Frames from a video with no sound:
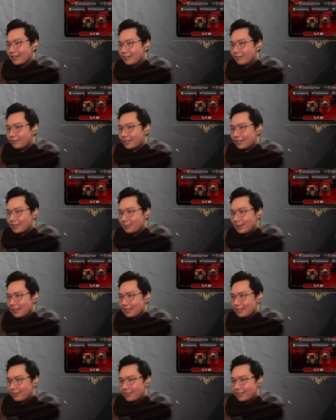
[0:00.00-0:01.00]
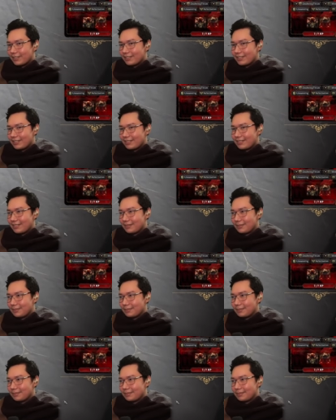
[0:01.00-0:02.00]
Infernal plays first.
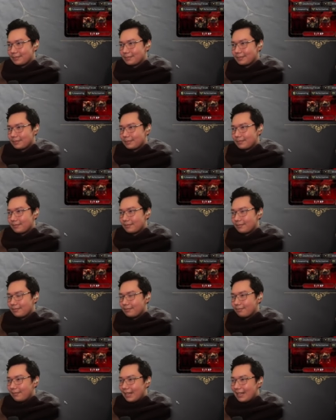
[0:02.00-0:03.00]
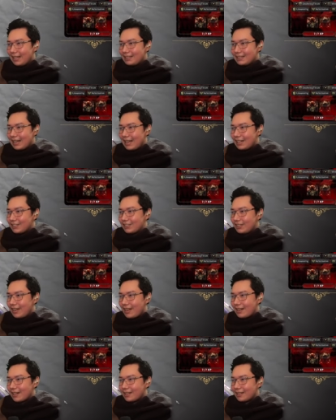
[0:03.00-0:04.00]
Melees actually
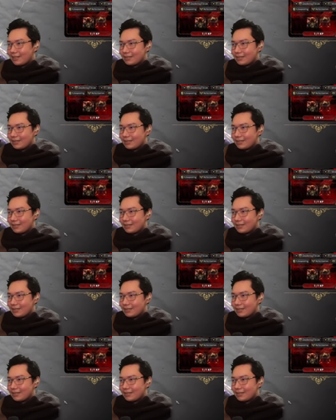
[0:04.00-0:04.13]
are